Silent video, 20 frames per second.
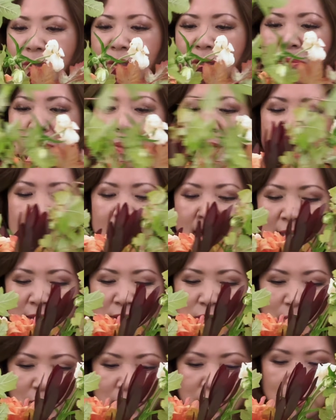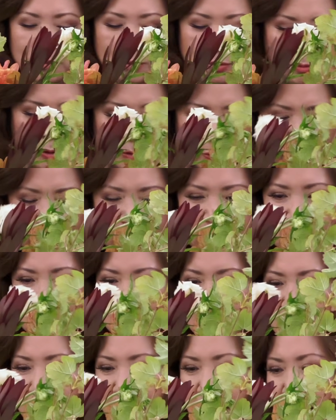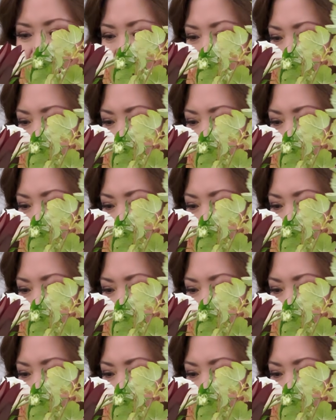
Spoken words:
in the back, so I think we're mostly done.